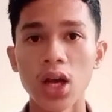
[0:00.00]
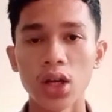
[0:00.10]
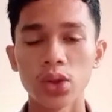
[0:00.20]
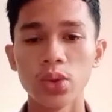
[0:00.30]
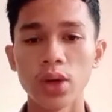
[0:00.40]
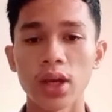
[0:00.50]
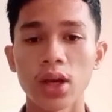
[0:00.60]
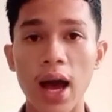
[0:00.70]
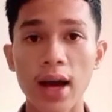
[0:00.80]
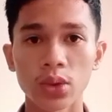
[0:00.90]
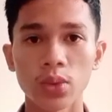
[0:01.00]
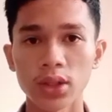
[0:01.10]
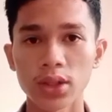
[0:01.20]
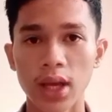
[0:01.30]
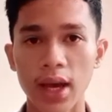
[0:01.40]
to an actual
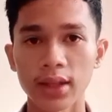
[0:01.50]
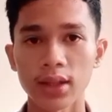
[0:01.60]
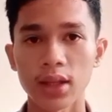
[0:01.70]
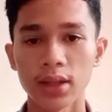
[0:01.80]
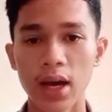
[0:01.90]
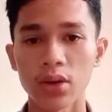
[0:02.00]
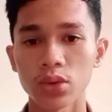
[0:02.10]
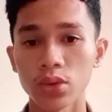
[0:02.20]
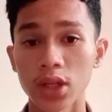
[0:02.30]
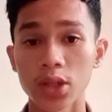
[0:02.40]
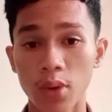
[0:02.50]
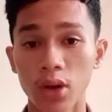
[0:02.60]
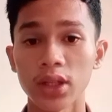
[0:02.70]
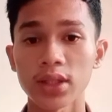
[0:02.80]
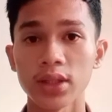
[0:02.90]
site down to the
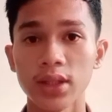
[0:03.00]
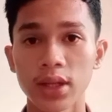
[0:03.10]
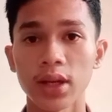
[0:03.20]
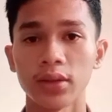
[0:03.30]
smallest detail.